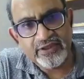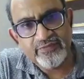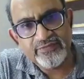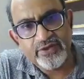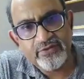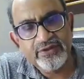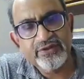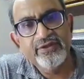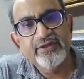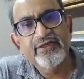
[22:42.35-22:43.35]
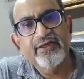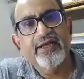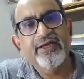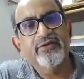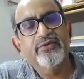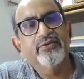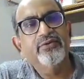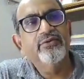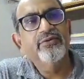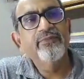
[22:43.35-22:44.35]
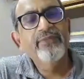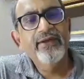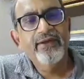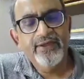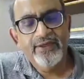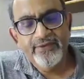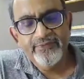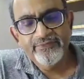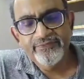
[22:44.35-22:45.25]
comes out like you do a